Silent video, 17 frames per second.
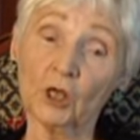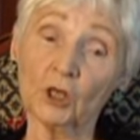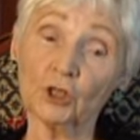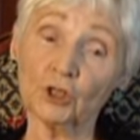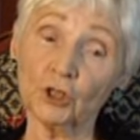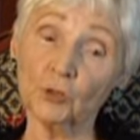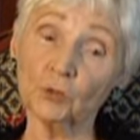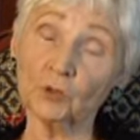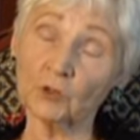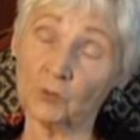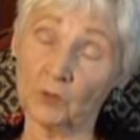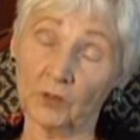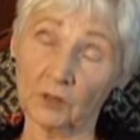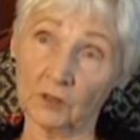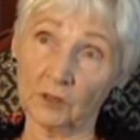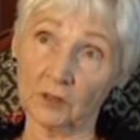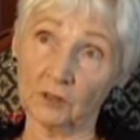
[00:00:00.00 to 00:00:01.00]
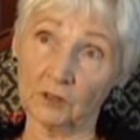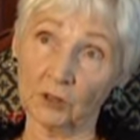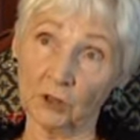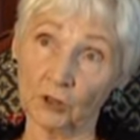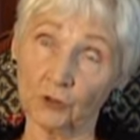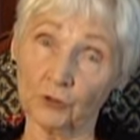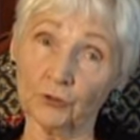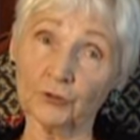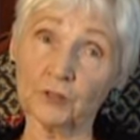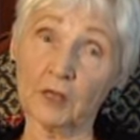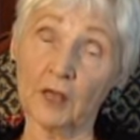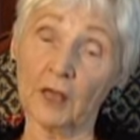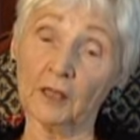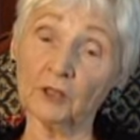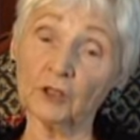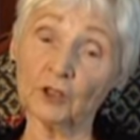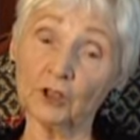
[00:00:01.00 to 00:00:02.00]
she was one of the teachers,
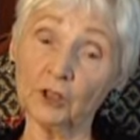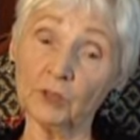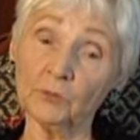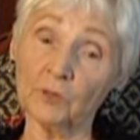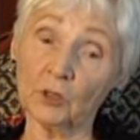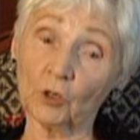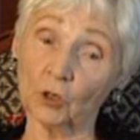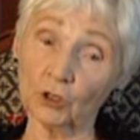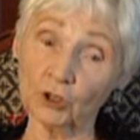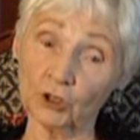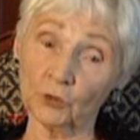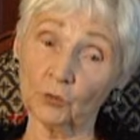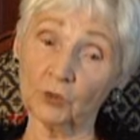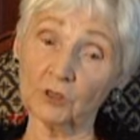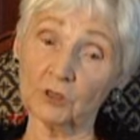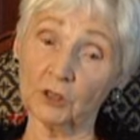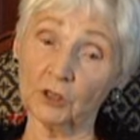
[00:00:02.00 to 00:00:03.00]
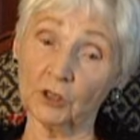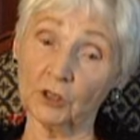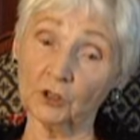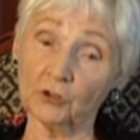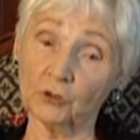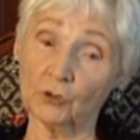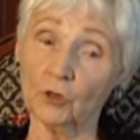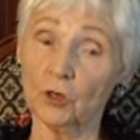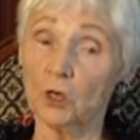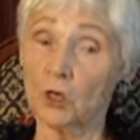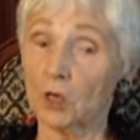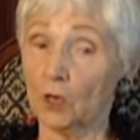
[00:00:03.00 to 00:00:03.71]
and because she was a teacher,